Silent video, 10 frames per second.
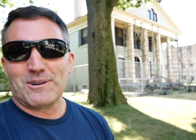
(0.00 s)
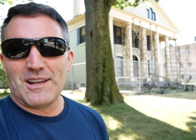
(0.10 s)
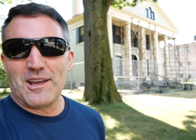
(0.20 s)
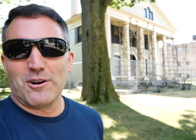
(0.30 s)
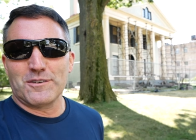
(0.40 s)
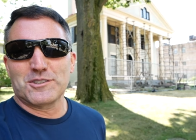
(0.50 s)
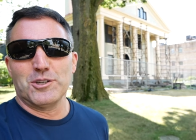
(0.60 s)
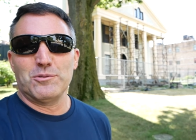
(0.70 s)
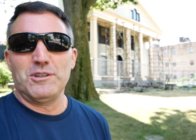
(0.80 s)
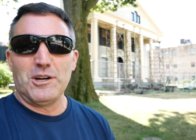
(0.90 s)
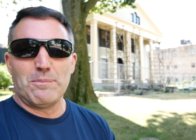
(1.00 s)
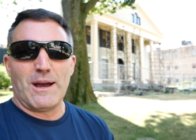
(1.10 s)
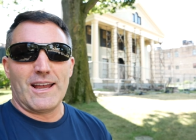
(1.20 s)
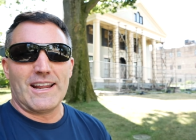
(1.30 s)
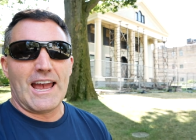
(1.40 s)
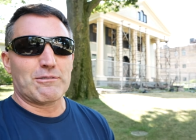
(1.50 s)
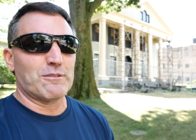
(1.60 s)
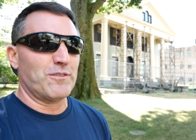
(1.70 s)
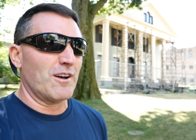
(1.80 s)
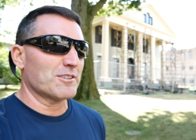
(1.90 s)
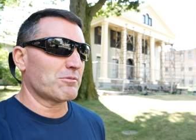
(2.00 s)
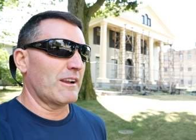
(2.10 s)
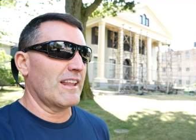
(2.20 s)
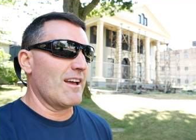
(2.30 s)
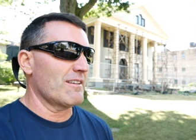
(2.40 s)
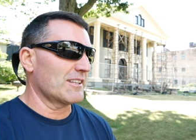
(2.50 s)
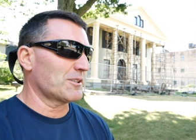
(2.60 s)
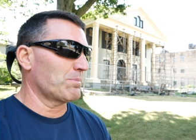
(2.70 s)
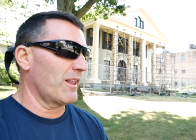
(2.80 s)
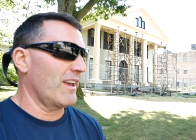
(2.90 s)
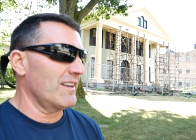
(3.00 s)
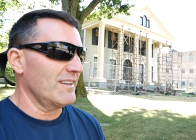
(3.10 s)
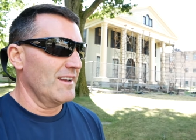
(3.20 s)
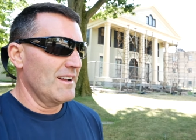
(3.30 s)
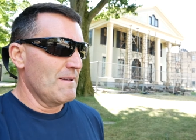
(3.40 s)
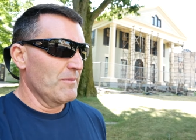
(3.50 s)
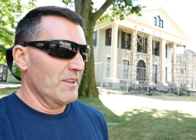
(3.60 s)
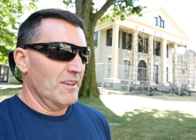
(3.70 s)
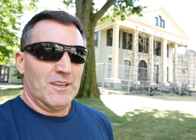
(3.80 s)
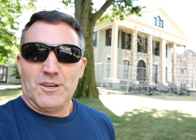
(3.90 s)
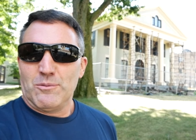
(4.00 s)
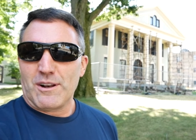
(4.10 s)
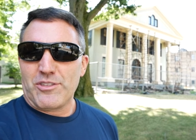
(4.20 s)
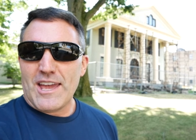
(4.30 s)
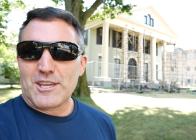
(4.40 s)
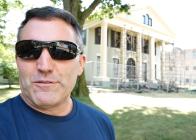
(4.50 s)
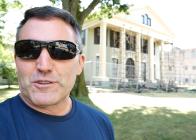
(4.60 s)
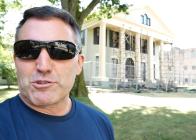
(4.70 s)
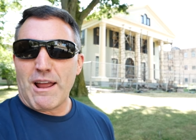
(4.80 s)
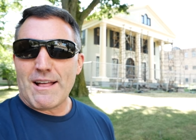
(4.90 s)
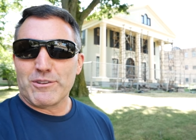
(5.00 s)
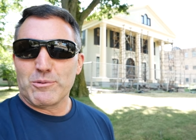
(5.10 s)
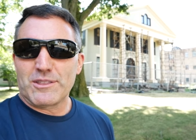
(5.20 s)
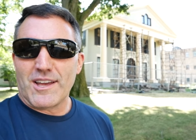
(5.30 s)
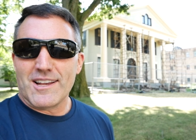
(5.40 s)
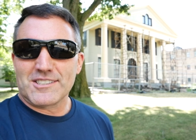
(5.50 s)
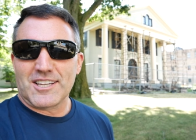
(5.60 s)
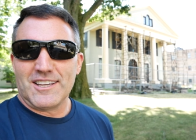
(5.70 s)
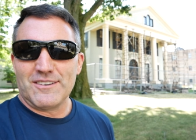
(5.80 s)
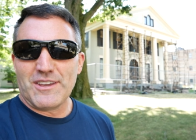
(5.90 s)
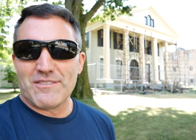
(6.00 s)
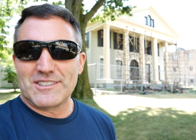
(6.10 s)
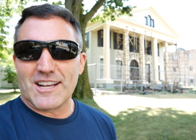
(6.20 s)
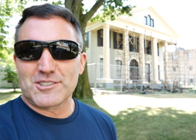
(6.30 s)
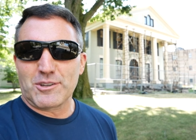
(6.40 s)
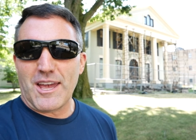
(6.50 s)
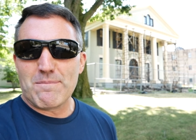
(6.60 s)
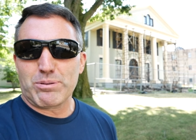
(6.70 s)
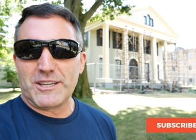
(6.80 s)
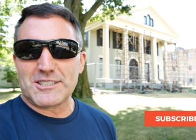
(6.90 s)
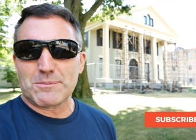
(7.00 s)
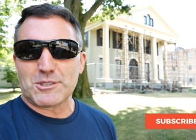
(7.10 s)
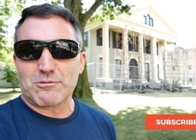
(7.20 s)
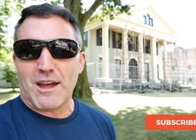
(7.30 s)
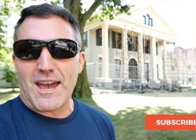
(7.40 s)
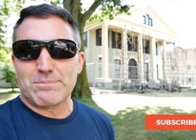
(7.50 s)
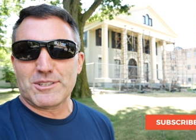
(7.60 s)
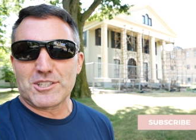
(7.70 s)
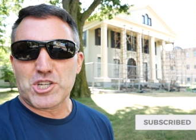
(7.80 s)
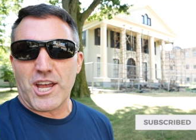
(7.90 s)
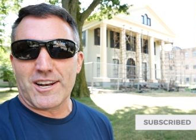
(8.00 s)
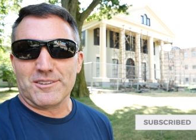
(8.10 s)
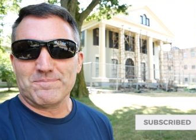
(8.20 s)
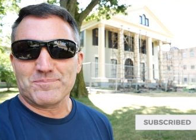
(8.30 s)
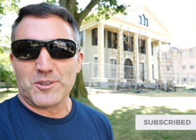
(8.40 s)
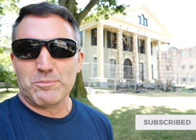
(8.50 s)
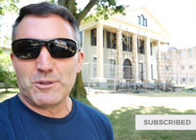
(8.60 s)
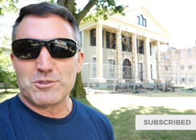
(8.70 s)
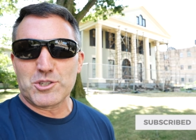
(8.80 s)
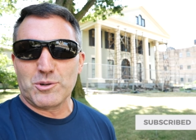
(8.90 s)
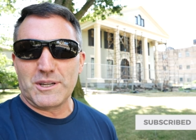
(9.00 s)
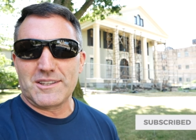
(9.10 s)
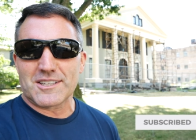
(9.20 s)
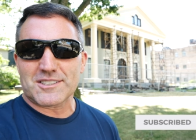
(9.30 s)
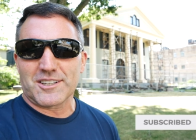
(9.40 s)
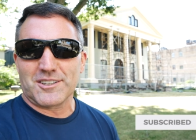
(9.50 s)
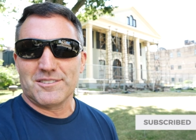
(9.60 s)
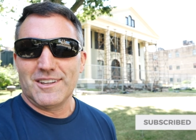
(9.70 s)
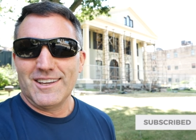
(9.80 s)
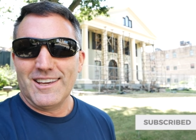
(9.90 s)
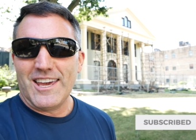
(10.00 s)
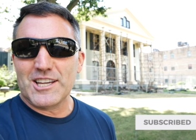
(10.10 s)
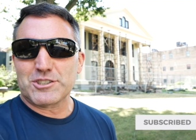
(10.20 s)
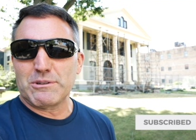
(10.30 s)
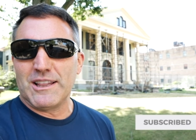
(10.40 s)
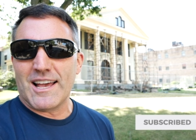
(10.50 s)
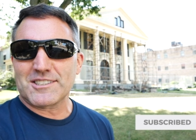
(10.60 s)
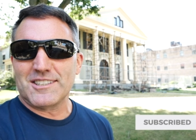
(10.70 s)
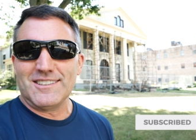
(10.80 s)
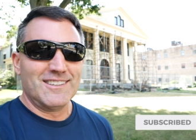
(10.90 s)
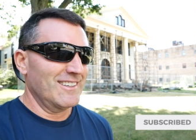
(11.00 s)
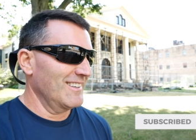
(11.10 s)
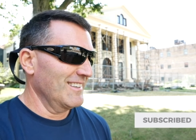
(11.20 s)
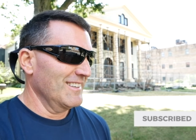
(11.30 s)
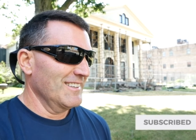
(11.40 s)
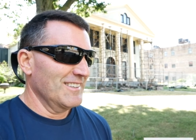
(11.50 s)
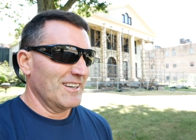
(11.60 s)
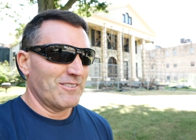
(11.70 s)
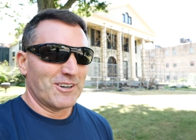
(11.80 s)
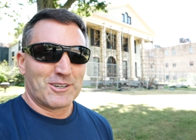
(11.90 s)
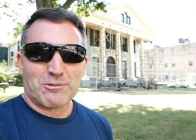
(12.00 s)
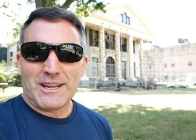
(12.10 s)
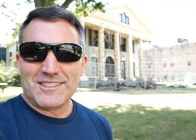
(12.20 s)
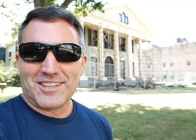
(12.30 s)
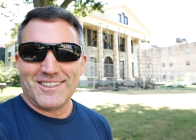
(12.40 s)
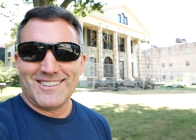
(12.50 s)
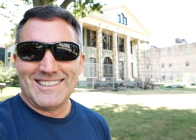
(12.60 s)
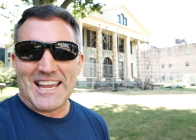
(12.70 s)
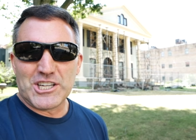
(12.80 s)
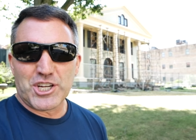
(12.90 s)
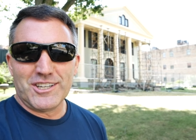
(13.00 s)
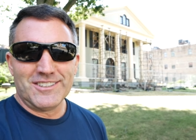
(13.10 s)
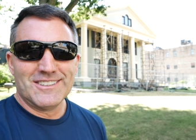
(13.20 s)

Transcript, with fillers: gonna head over to nearby Niagara Falls right now. That's the plan. Want to thank you for traveling with us. If you haven't done so yet, please subscribe to the channel. Hope you enjoyed this little history lesson of our great nation.